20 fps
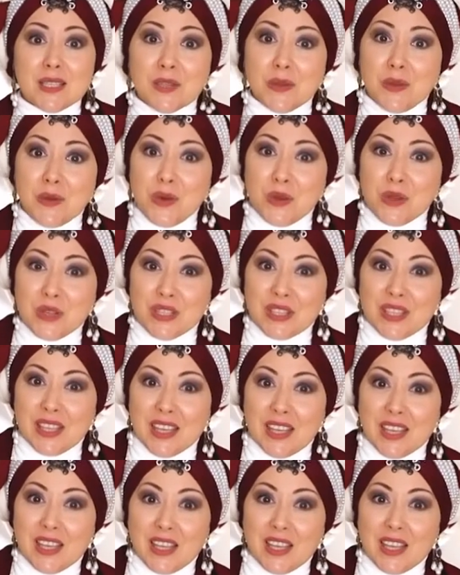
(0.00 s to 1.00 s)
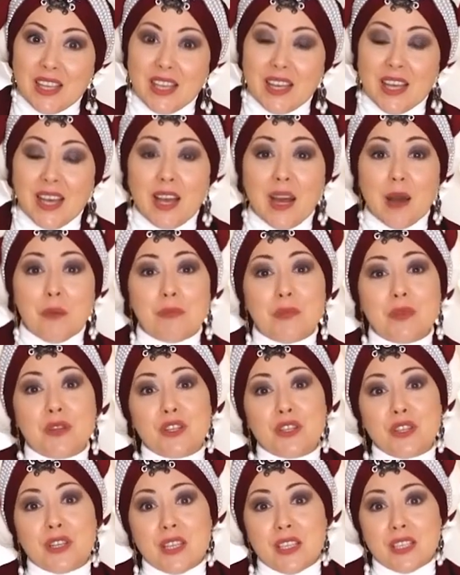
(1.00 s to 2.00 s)
If the situation is really
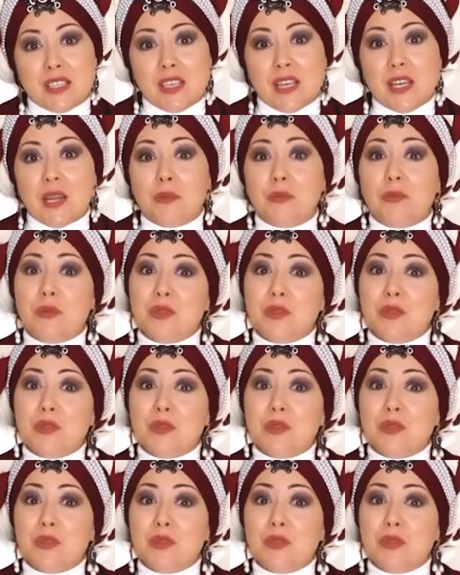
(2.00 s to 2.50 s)
difficult,